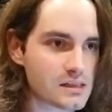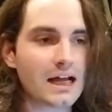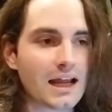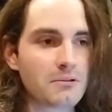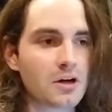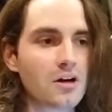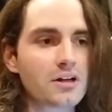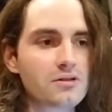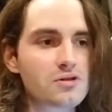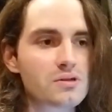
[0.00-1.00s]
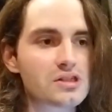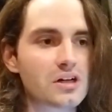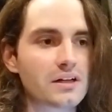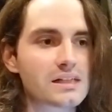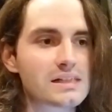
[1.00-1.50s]
And I would argue to a
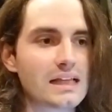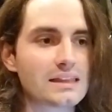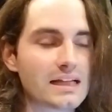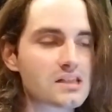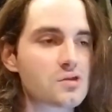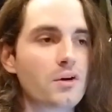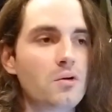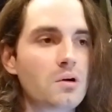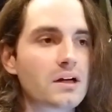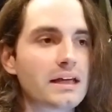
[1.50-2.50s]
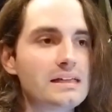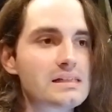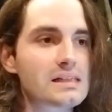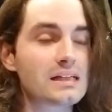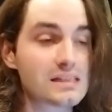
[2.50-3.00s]
certain extent that Soilwork
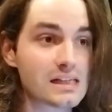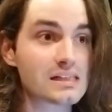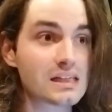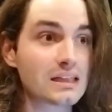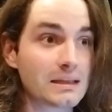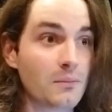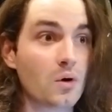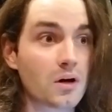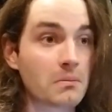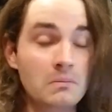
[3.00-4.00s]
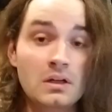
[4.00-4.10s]
is consistently more,